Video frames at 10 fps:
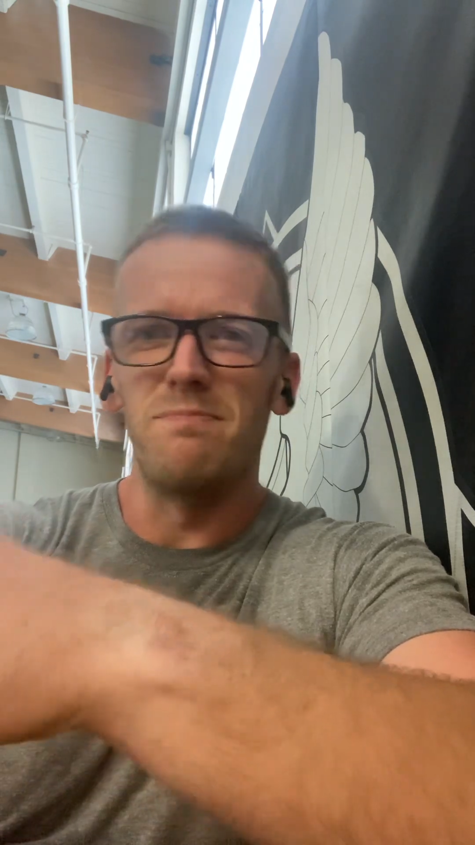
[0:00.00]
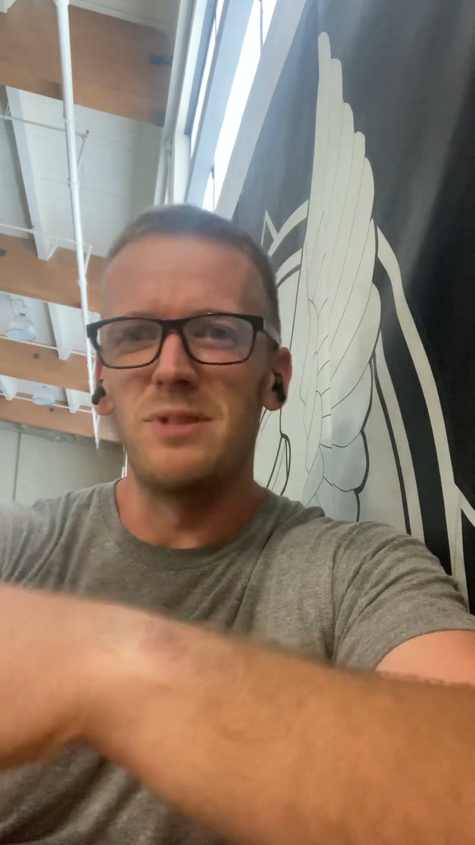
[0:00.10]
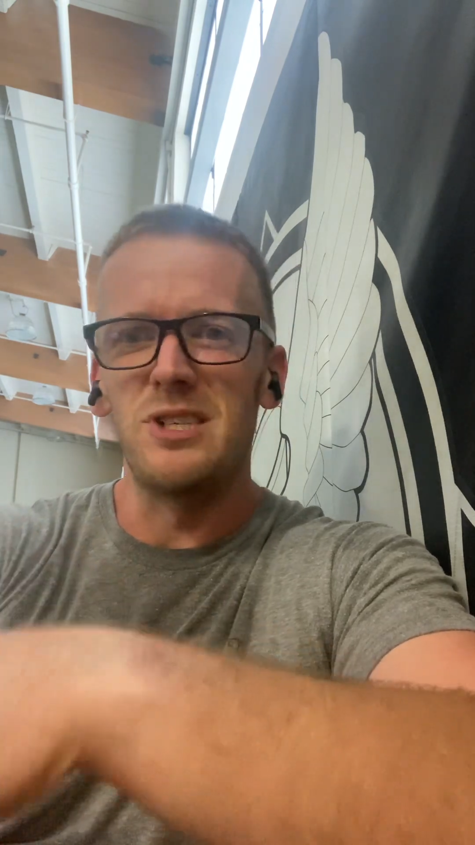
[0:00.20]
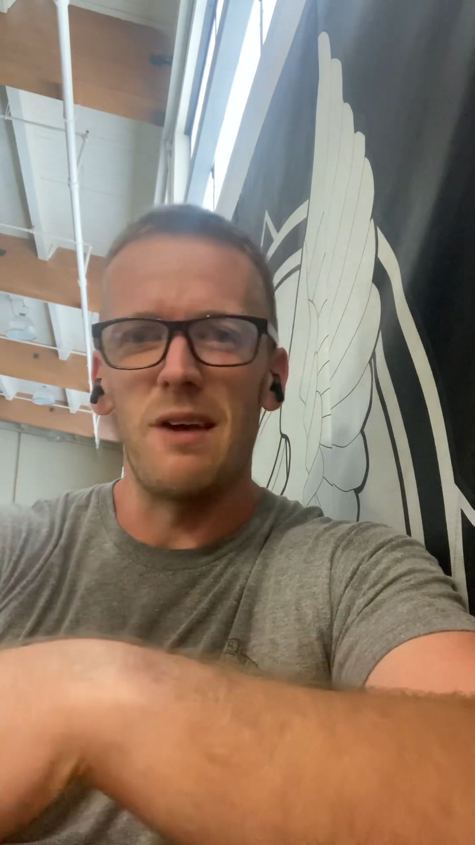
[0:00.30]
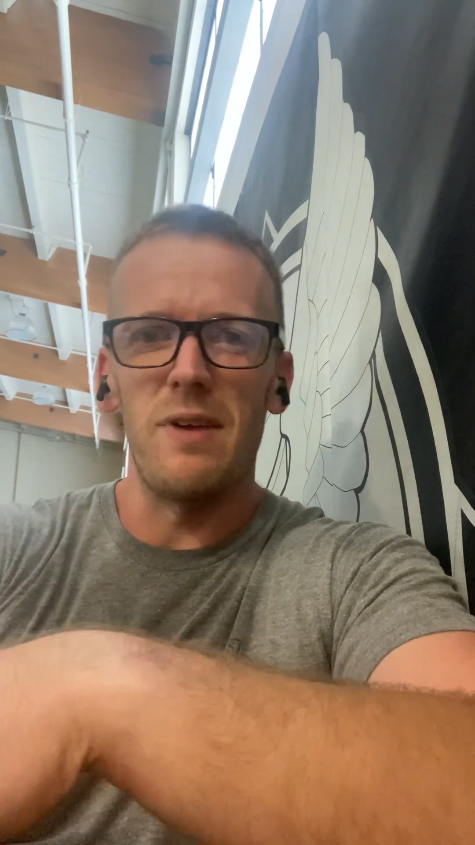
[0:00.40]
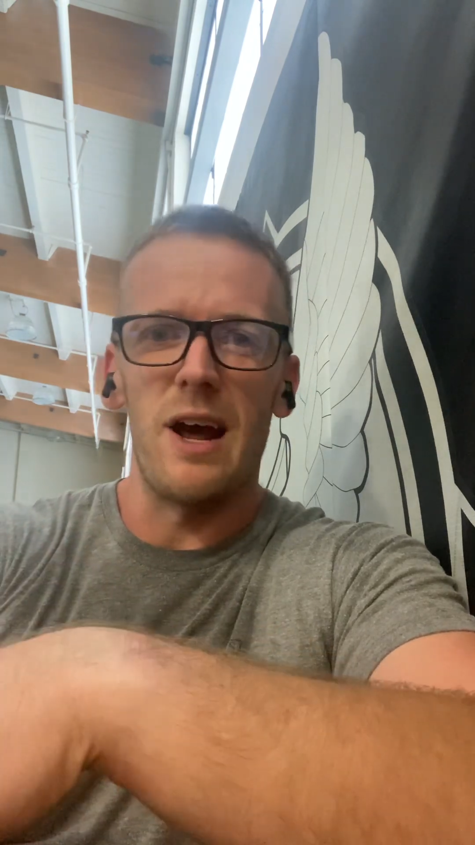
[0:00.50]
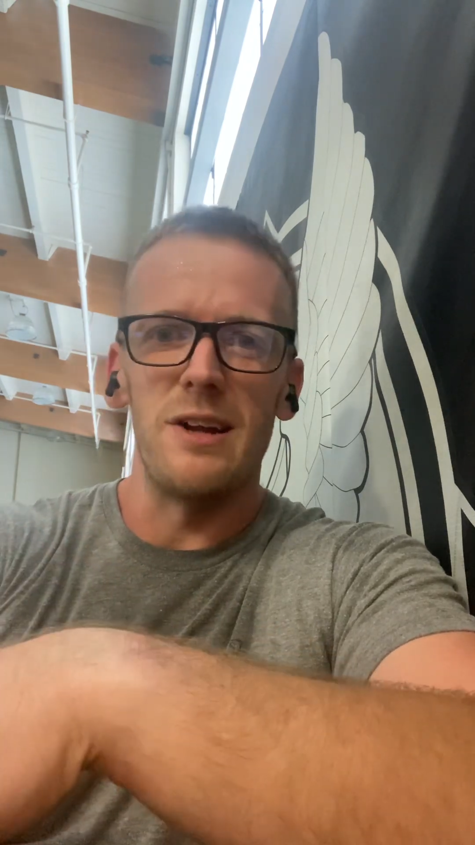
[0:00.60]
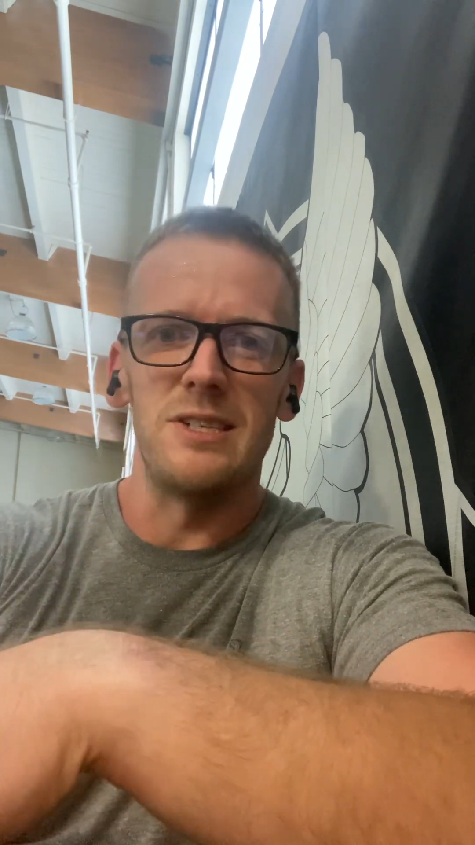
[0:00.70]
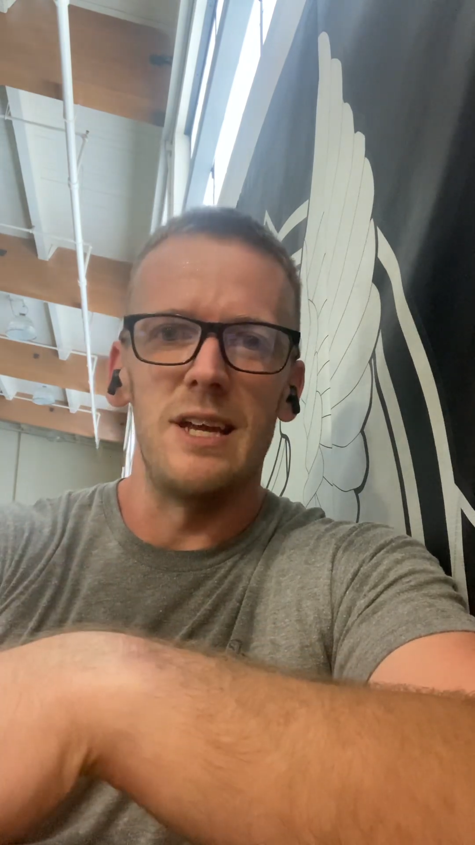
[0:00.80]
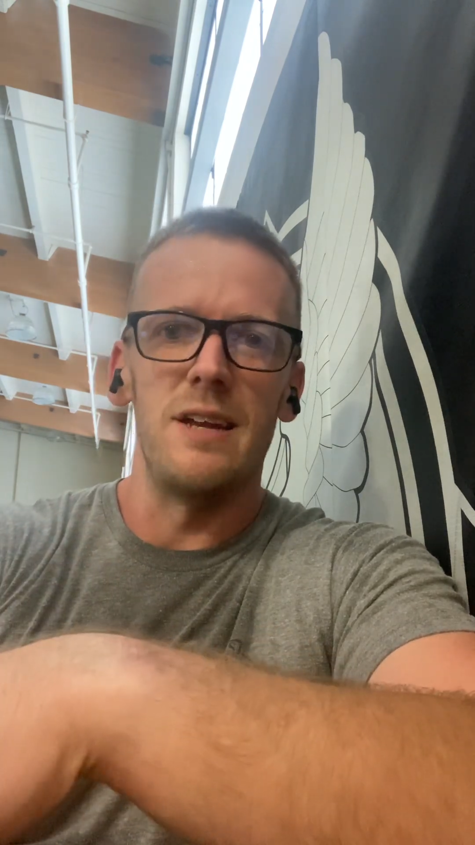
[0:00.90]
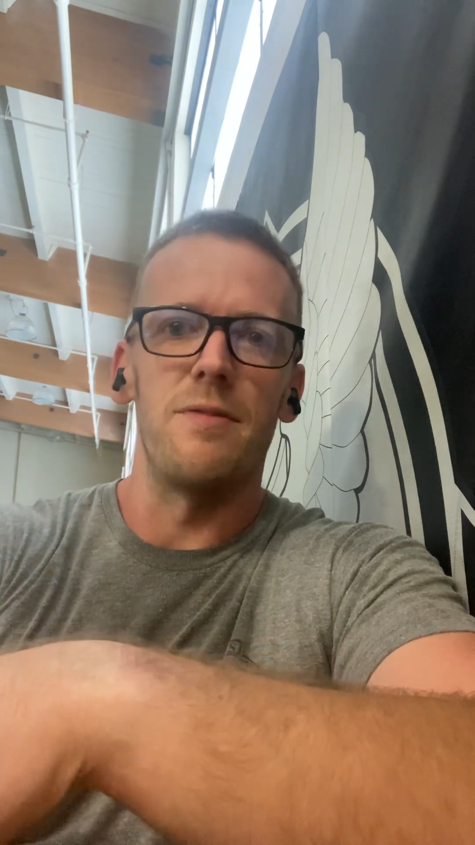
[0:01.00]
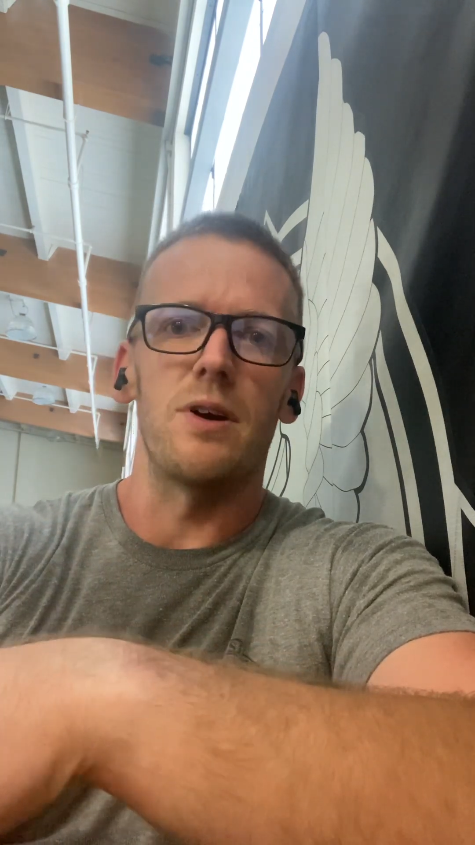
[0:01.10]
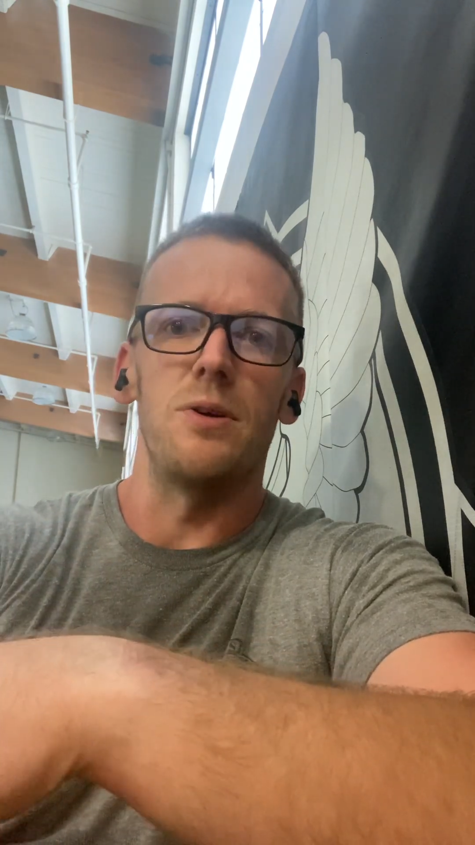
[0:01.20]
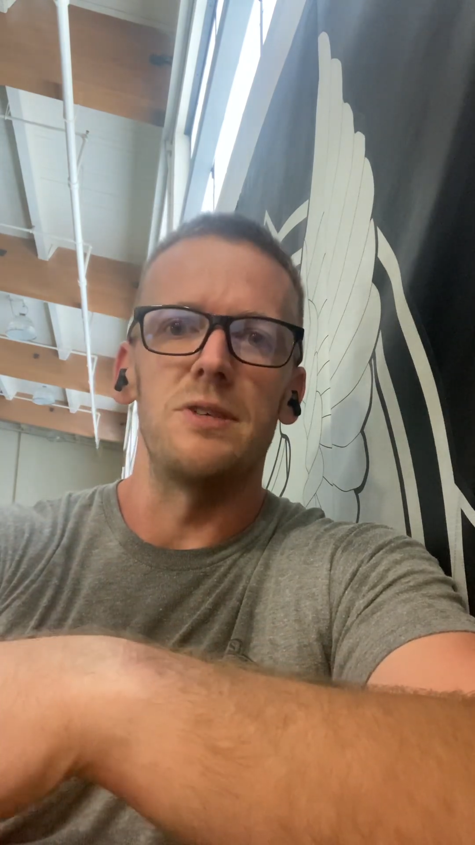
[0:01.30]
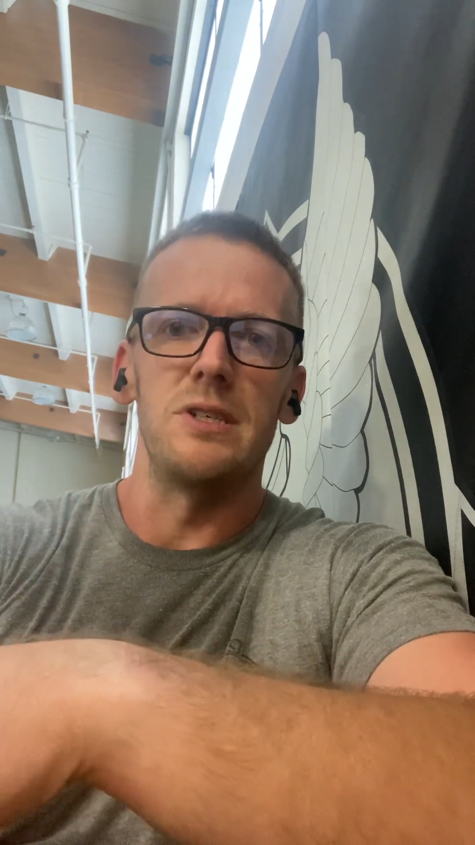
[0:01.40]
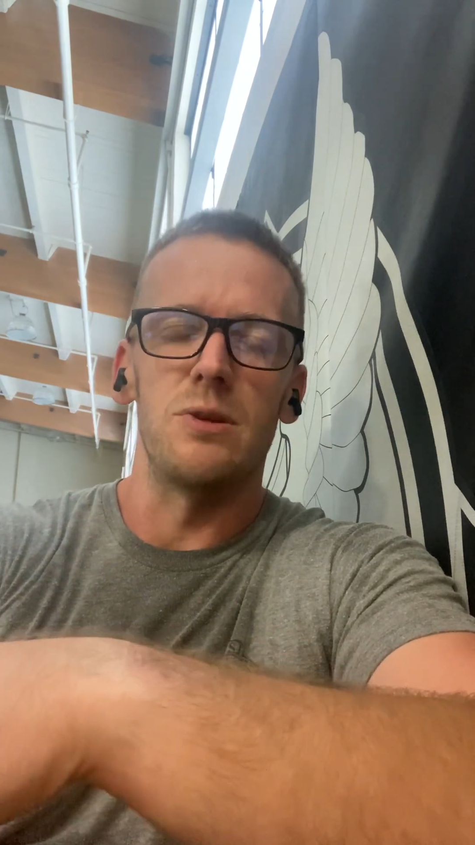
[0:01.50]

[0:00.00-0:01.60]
7 out of 10 difficulty.